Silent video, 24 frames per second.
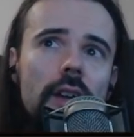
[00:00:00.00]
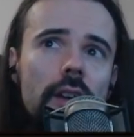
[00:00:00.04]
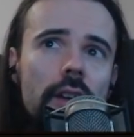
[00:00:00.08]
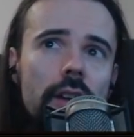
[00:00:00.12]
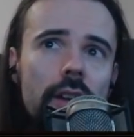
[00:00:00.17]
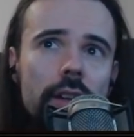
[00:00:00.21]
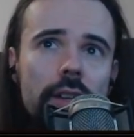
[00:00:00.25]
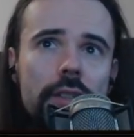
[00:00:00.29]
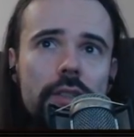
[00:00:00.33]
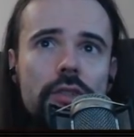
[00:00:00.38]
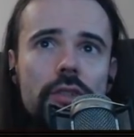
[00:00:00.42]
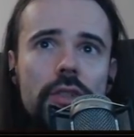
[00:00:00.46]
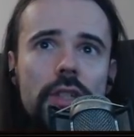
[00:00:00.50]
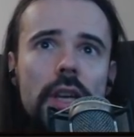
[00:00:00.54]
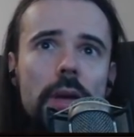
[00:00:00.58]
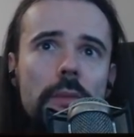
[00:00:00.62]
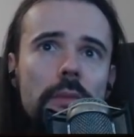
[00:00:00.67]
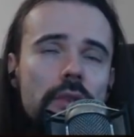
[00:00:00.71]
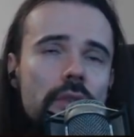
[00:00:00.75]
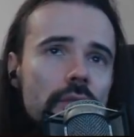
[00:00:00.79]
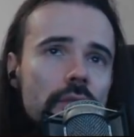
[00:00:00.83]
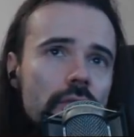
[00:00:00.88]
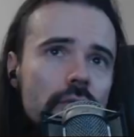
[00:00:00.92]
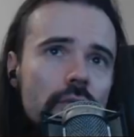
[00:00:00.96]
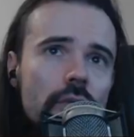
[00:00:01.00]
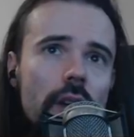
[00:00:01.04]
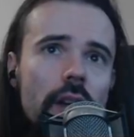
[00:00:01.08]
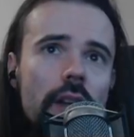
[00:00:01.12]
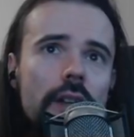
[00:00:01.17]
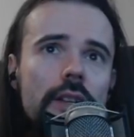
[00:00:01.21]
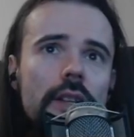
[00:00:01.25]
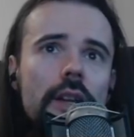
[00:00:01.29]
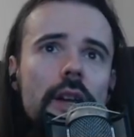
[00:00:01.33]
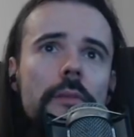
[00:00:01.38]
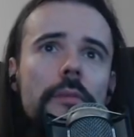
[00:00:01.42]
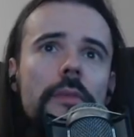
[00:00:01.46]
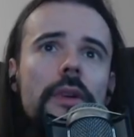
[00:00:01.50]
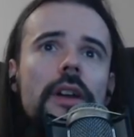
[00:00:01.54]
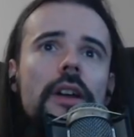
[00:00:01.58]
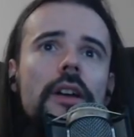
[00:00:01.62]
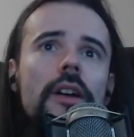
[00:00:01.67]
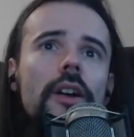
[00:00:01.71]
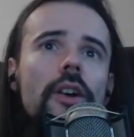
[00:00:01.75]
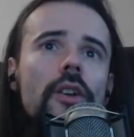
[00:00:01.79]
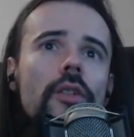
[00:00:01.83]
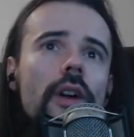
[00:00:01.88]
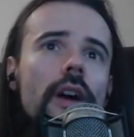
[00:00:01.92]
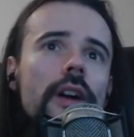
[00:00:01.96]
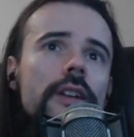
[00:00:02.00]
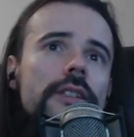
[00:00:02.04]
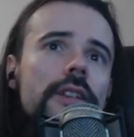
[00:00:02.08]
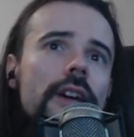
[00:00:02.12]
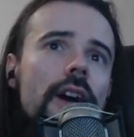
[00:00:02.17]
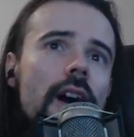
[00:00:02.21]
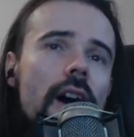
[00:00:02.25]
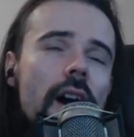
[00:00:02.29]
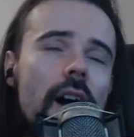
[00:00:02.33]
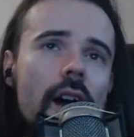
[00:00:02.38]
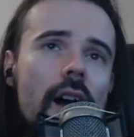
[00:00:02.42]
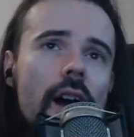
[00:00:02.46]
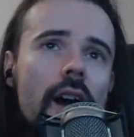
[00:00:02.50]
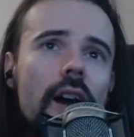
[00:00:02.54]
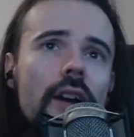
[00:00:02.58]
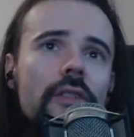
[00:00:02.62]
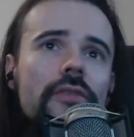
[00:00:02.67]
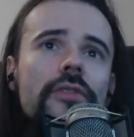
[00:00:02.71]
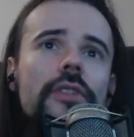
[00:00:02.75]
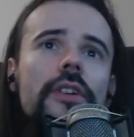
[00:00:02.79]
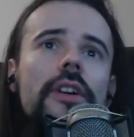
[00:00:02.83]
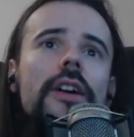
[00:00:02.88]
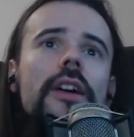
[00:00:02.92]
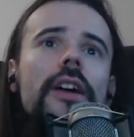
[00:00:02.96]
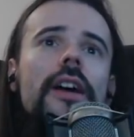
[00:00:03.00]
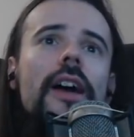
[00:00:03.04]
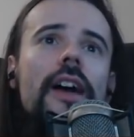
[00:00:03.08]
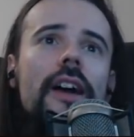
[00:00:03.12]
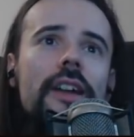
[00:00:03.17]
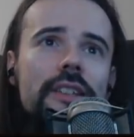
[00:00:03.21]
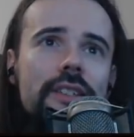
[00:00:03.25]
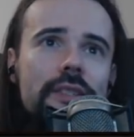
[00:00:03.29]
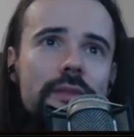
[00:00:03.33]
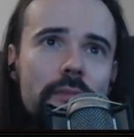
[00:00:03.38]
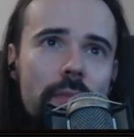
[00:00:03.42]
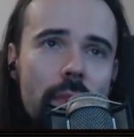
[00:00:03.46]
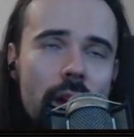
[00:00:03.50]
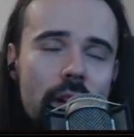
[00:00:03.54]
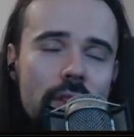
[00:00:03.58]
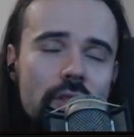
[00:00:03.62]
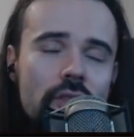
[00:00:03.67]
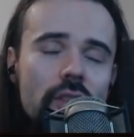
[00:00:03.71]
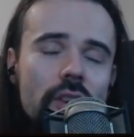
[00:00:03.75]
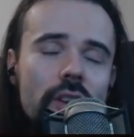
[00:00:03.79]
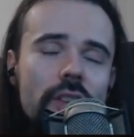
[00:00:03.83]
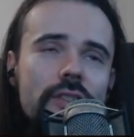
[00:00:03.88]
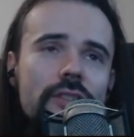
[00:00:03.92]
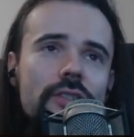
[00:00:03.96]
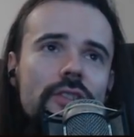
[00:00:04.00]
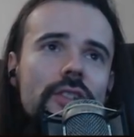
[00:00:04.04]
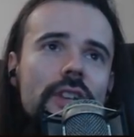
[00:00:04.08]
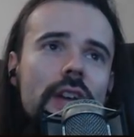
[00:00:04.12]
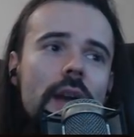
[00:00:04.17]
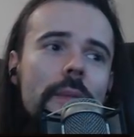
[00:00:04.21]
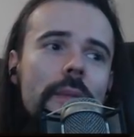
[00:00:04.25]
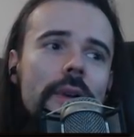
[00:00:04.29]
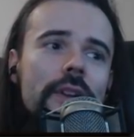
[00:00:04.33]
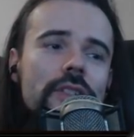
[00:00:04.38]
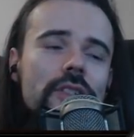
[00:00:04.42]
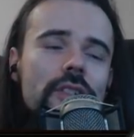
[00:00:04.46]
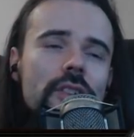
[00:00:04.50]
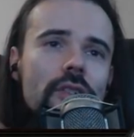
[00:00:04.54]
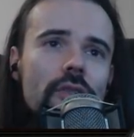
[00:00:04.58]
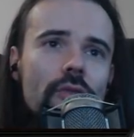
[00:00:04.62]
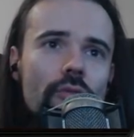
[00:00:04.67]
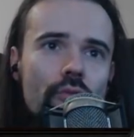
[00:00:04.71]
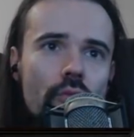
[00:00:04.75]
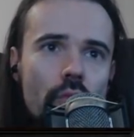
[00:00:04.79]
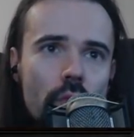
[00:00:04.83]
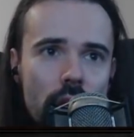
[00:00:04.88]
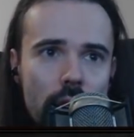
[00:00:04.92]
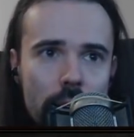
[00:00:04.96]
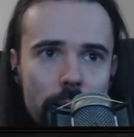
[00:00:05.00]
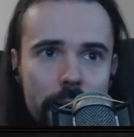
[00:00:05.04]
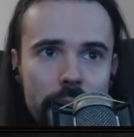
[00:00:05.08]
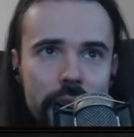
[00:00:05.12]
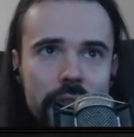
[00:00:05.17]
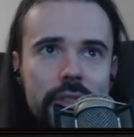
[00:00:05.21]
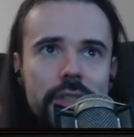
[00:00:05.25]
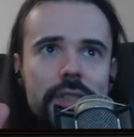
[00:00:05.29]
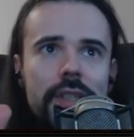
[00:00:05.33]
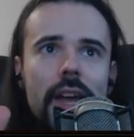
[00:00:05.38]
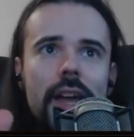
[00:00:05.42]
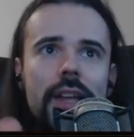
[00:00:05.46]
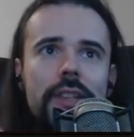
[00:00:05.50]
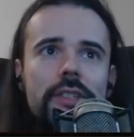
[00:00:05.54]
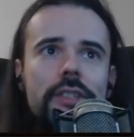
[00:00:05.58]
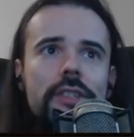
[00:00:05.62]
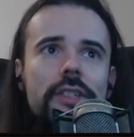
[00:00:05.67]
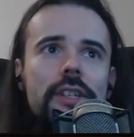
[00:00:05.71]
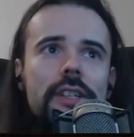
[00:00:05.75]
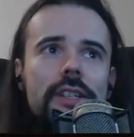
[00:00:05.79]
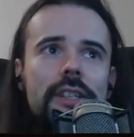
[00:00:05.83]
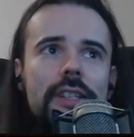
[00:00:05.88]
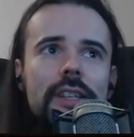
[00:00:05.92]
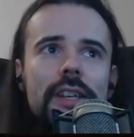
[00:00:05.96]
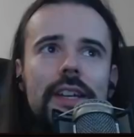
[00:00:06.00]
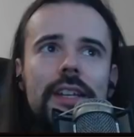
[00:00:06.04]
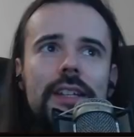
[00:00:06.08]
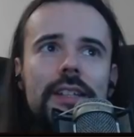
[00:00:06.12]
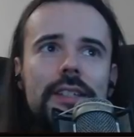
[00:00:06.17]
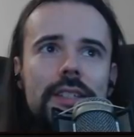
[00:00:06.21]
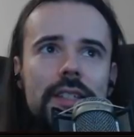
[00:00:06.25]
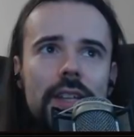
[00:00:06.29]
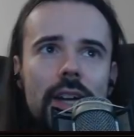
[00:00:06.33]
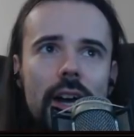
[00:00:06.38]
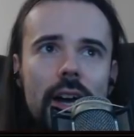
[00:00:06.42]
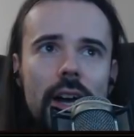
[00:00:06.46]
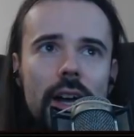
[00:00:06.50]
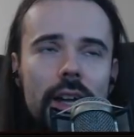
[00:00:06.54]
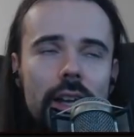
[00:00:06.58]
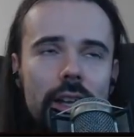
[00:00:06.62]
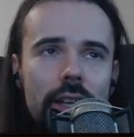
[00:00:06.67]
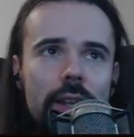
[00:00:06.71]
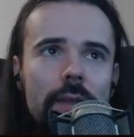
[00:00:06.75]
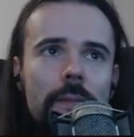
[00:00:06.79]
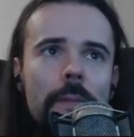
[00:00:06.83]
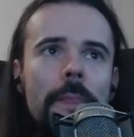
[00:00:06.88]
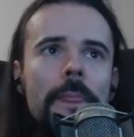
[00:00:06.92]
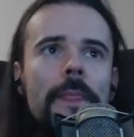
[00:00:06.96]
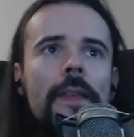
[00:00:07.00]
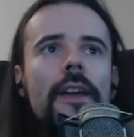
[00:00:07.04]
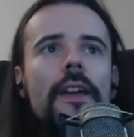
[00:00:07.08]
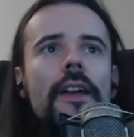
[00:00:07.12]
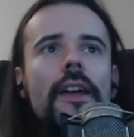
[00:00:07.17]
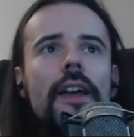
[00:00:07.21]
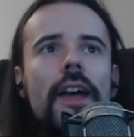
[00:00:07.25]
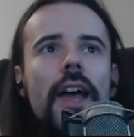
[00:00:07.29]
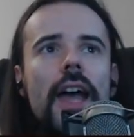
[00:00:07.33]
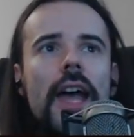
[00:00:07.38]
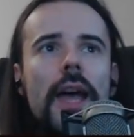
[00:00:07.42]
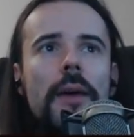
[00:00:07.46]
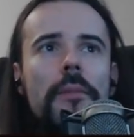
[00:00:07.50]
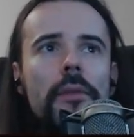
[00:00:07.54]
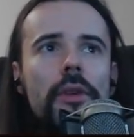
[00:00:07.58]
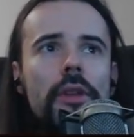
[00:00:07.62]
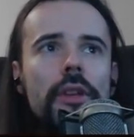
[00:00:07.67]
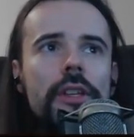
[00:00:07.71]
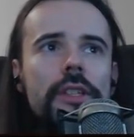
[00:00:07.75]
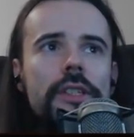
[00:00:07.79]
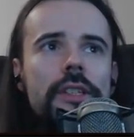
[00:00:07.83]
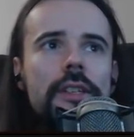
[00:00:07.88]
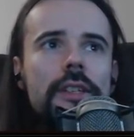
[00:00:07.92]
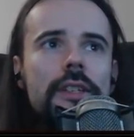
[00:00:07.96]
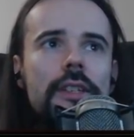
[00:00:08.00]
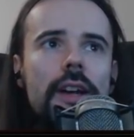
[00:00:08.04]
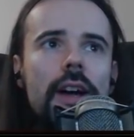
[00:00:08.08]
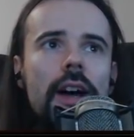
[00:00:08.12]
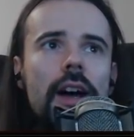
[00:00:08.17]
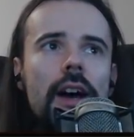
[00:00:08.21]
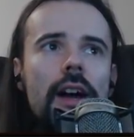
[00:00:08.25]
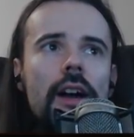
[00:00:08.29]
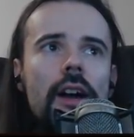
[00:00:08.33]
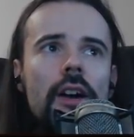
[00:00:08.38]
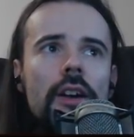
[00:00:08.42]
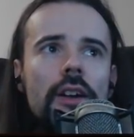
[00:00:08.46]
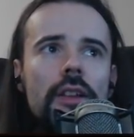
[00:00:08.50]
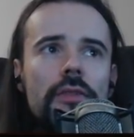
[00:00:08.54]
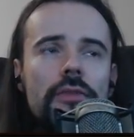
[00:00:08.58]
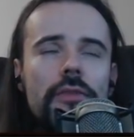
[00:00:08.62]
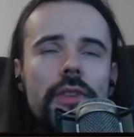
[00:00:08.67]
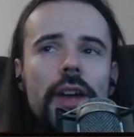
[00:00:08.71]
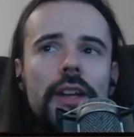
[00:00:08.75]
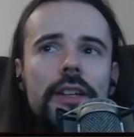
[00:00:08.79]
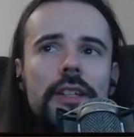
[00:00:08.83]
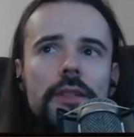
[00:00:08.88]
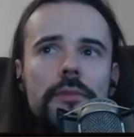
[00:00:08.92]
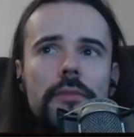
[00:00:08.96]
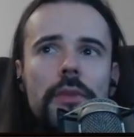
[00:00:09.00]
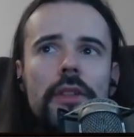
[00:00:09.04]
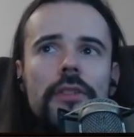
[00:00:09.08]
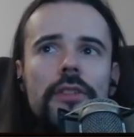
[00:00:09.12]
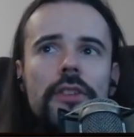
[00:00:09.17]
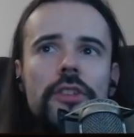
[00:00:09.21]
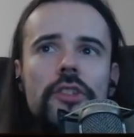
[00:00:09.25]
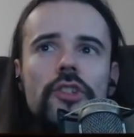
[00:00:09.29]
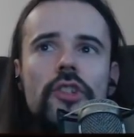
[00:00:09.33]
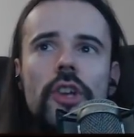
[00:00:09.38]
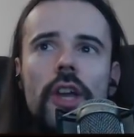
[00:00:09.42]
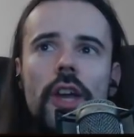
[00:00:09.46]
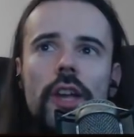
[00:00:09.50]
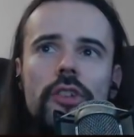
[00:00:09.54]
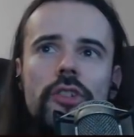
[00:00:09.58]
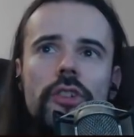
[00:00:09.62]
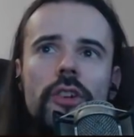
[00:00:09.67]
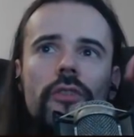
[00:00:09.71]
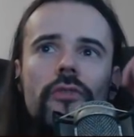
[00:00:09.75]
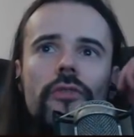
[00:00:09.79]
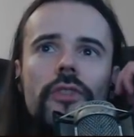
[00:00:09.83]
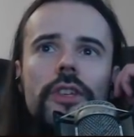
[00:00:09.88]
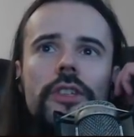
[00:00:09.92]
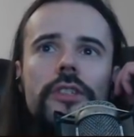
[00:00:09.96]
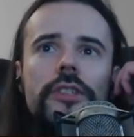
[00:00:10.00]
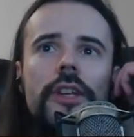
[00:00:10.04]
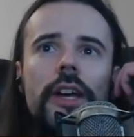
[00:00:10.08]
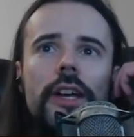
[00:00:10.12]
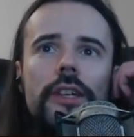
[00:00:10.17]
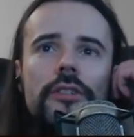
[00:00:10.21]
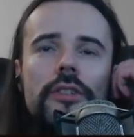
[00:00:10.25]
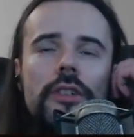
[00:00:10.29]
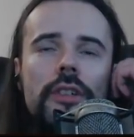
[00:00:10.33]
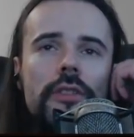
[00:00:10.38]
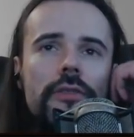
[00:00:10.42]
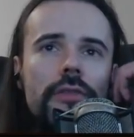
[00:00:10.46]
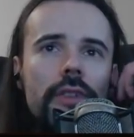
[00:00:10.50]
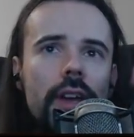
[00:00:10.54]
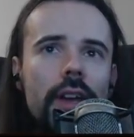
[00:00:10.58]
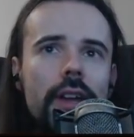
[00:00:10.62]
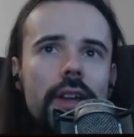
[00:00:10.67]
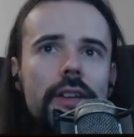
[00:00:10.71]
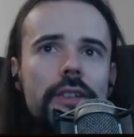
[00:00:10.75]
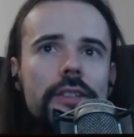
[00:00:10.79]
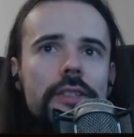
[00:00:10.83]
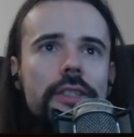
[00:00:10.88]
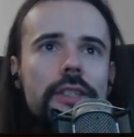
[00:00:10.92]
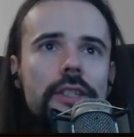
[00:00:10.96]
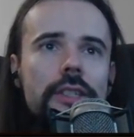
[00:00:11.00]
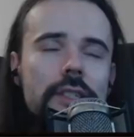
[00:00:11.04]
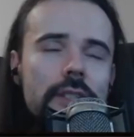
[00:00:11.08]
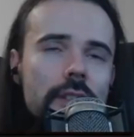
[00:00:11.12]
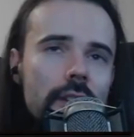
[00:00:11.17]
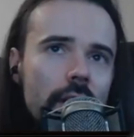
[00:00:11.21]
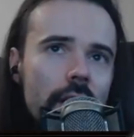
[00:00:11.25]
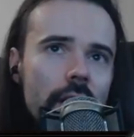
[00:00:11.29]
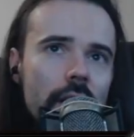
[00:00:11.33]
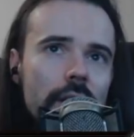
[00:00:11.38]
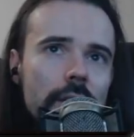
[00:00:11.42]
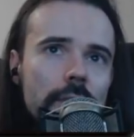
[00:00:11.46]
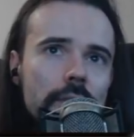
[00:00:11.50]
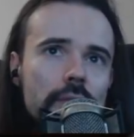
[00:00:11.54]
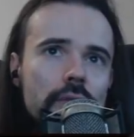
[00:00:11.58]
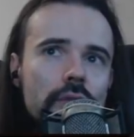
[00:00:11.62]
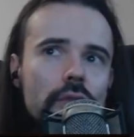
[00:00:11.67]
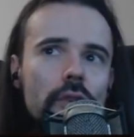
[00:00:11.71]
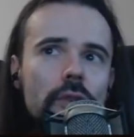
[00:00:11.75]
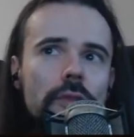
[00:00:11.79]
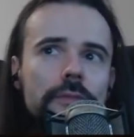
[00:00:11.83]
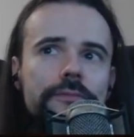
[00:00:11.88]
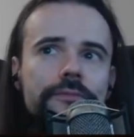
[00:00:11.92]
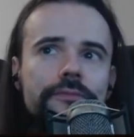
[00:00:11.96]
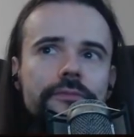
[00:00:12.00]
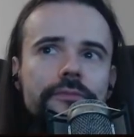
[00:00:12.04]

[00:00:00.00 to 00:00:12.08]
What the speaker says: extra damage of random, grant half as much extra damage, rip stat sticks entirely. Amulets are unaffected by this change, and this does not affect existing items, so